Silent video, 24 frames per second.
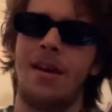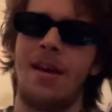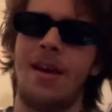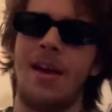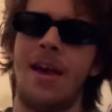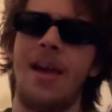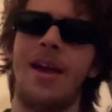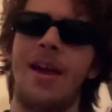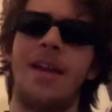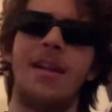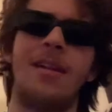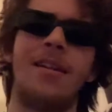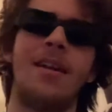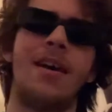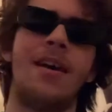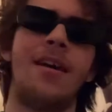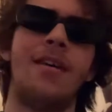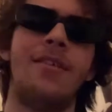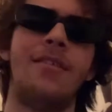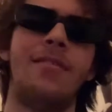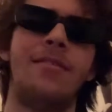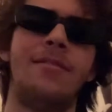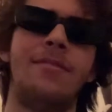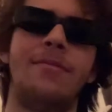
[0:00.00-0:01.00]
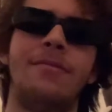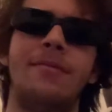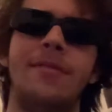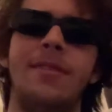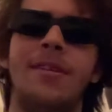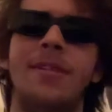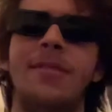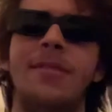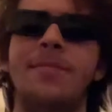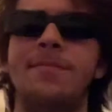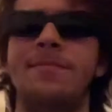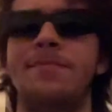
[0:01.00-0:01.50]
Hey, now,
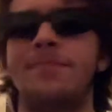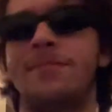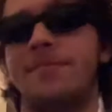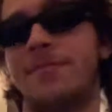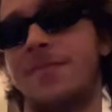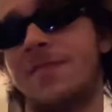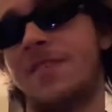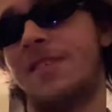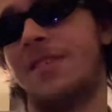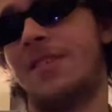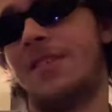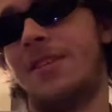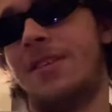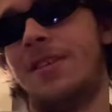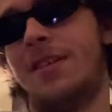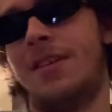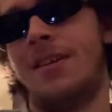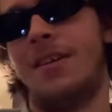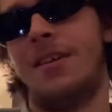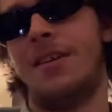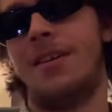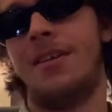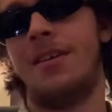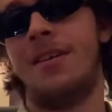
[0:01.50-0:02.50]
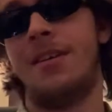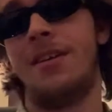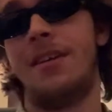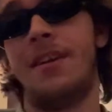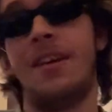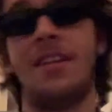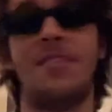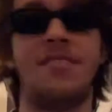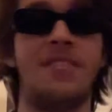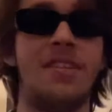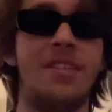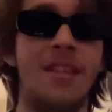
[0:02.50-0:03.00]
well,
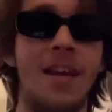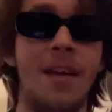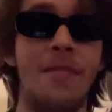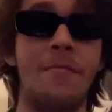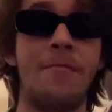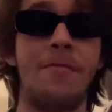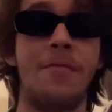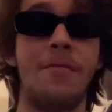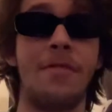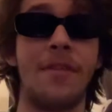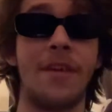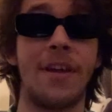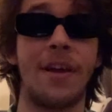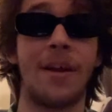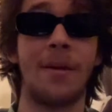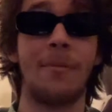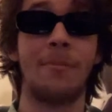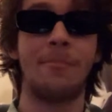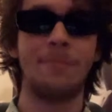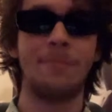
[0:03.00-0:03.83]
it's a love thing.